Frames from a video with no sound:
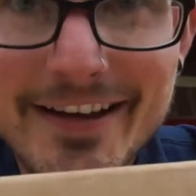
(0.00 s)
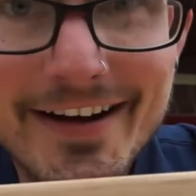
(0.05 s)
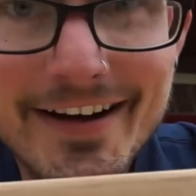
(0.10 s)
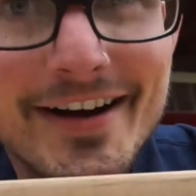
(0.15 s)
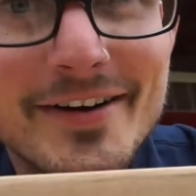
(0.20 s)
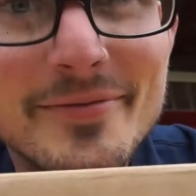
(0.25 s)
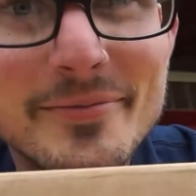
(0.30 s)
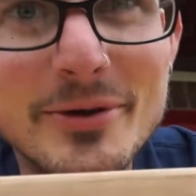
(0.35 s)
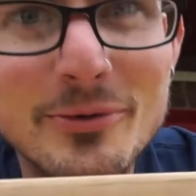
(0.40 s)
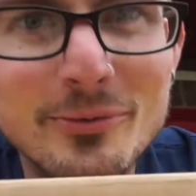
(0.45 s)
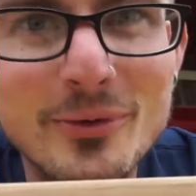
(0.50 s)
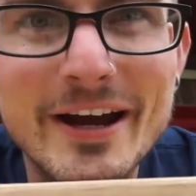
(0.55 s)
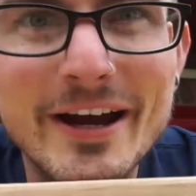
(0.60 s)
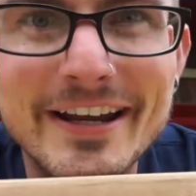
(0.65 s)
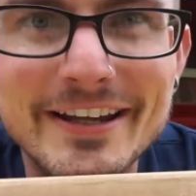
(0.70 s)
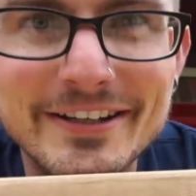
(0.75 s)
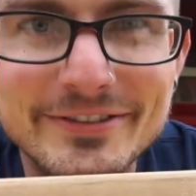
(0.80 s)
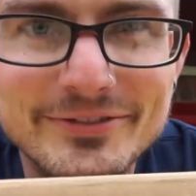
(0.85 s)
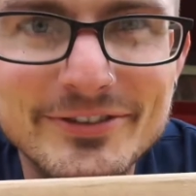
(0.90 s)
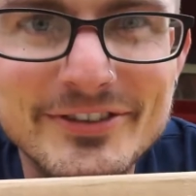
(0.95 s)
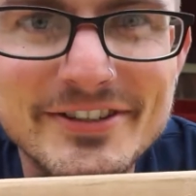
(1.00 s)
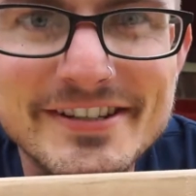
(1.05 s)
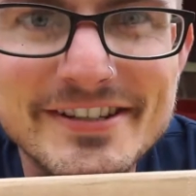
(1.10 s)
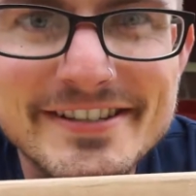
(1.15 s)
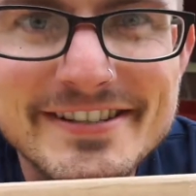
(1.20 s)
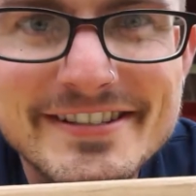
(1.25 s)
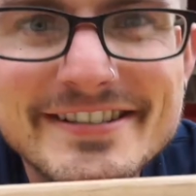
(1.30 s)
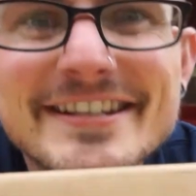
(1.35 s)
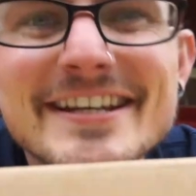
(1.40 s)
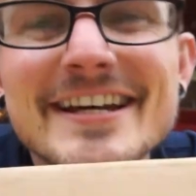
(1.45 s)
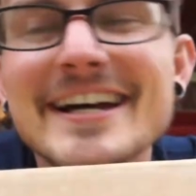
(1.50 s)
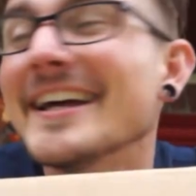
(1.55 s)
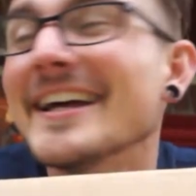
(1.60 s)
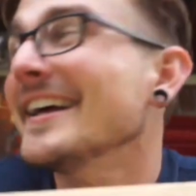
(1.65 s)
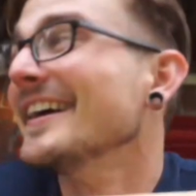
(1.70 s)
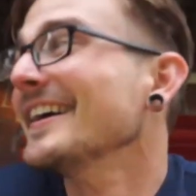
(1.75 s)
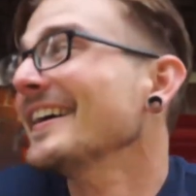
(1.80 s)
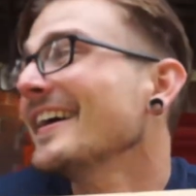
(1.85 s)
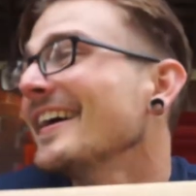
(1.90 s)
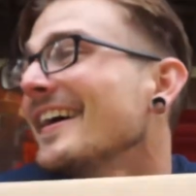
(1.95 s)
I've been waiting for this.
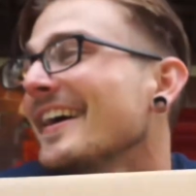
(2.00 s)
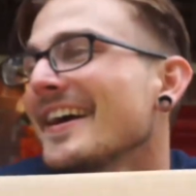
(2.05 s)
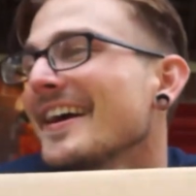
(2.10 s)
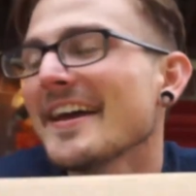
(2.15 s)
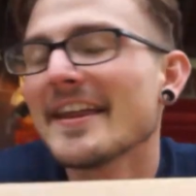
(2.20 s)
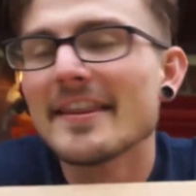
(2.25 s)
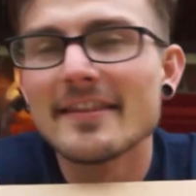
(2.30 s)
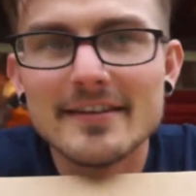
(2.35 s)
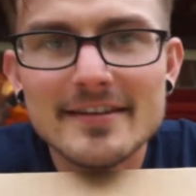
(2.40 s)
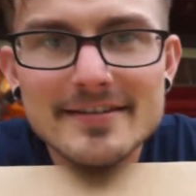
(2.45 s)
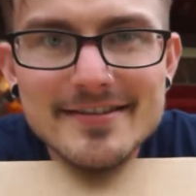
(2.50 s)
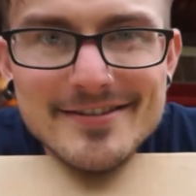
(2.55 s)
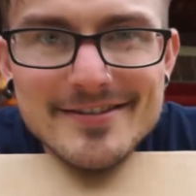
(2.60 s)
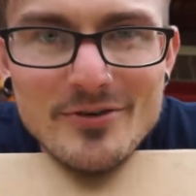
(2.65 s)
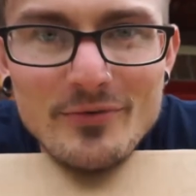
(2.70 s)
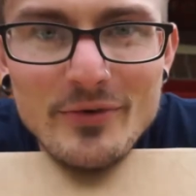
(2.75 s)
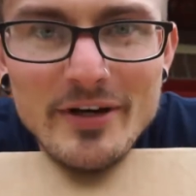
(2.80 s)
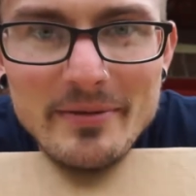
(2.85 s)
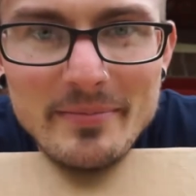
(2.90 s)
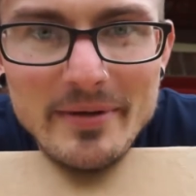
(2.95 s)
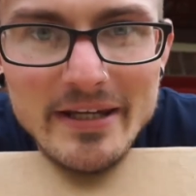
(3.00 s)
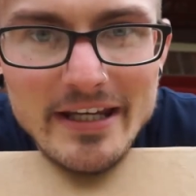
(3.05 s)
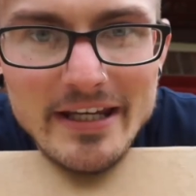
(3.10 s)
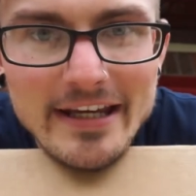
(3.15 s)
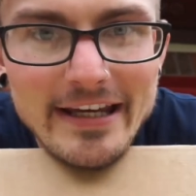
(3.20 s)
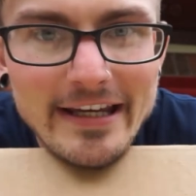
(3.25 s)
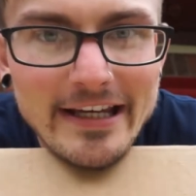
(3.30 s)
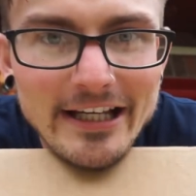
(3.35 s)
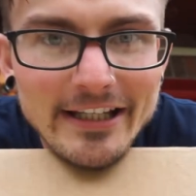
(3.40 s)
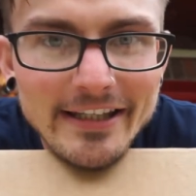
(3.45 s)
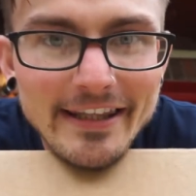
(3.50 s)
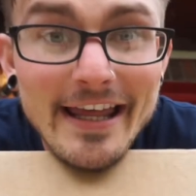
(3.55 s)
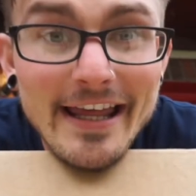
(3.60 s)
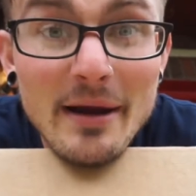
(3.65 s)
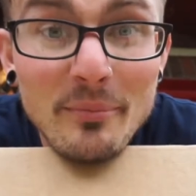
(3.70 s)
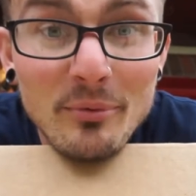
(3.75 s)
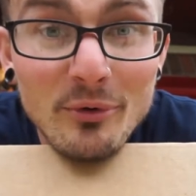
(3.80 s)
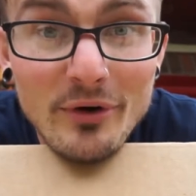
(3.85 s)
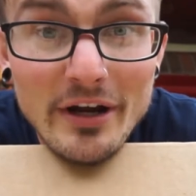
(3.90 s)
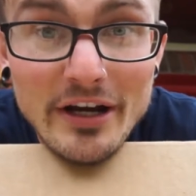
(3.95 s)
This is going to be a
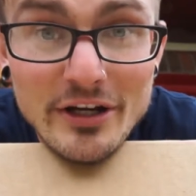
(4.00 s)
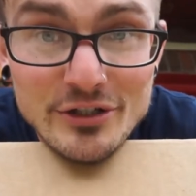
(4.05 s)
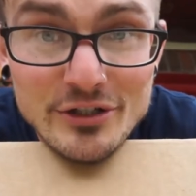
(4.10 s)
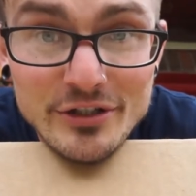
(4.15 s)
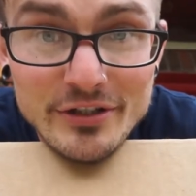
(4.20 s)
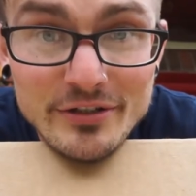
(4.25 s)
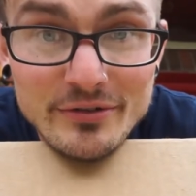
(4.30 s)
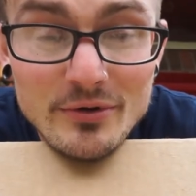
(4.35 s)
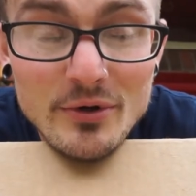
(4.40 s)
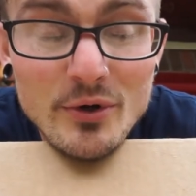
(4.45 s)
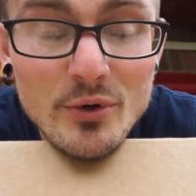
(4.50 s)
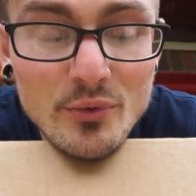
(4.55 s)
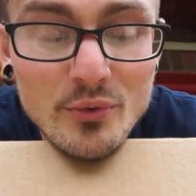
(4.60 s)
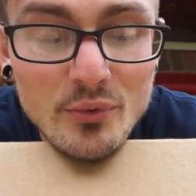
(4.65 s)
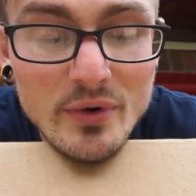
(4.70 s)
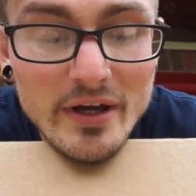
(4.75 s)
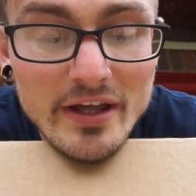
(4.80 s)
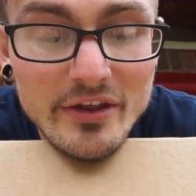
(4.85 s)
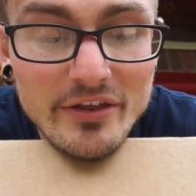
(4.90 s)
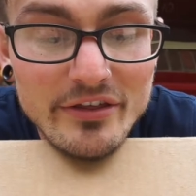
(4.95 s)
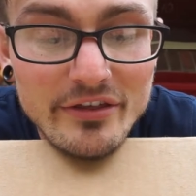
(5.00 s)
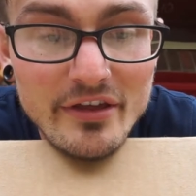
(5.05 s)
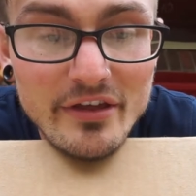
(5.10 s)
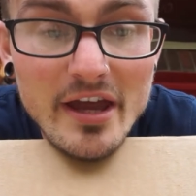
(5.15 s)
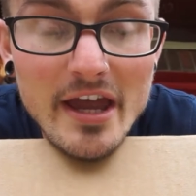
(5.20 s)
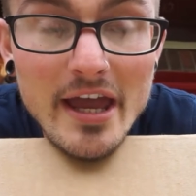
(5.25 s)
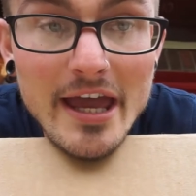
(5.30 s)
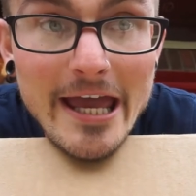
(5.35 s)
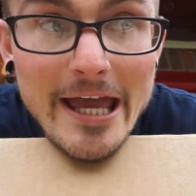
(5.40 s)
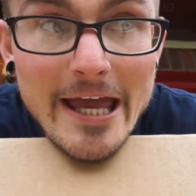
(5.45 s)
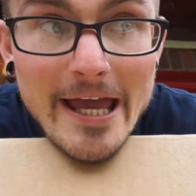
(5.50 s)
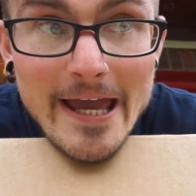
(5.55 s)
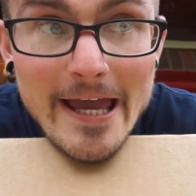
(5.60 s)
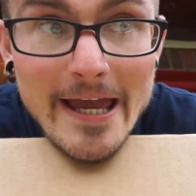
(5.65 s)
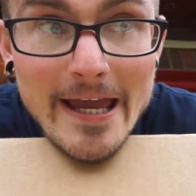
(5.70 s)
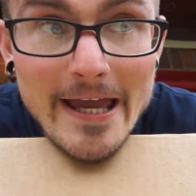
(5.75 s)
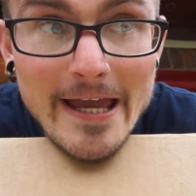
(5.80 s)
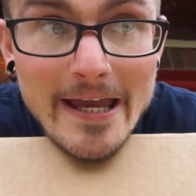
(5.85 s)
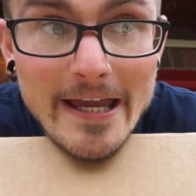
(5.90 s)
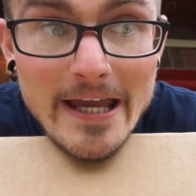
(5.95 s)
collaboration with
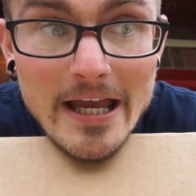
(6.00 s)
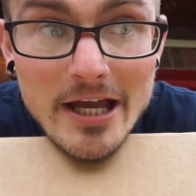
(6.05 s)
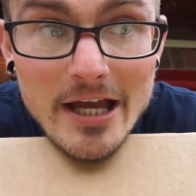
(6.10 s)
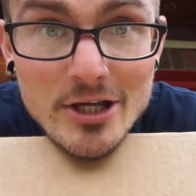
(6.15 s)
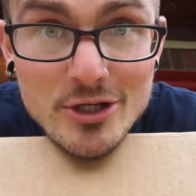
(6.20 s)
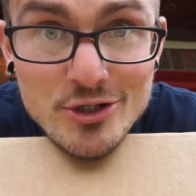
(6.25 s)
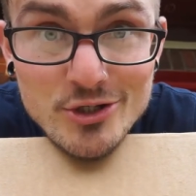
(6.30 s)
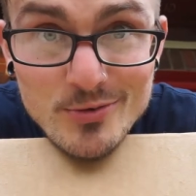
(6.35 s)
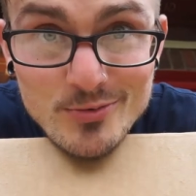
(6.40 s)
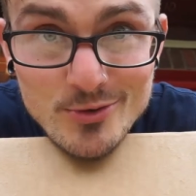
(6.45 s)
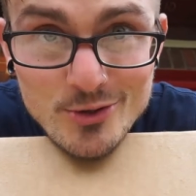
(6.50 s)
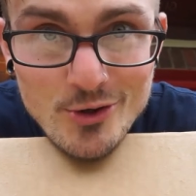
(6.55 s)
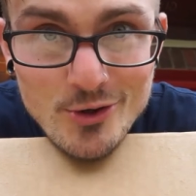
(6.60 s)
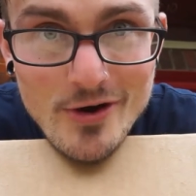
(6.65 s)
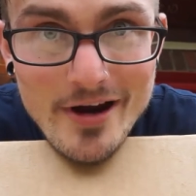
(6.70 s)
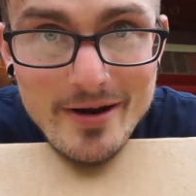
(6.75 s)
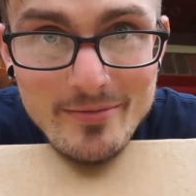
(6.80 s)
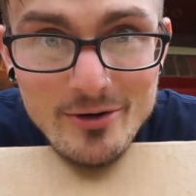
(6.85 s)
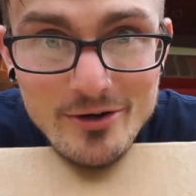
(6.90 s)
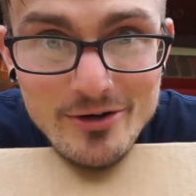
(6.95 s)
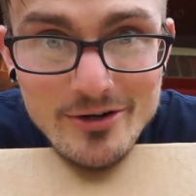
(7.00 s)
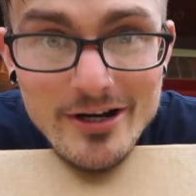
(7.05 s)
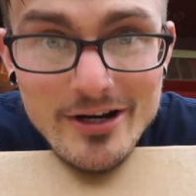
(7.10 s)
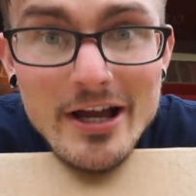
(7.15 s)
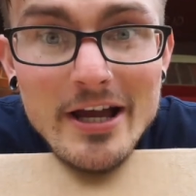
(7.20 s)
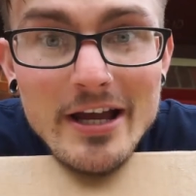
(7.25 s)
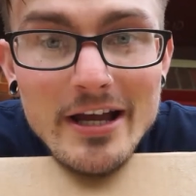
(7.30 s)
a subscriber,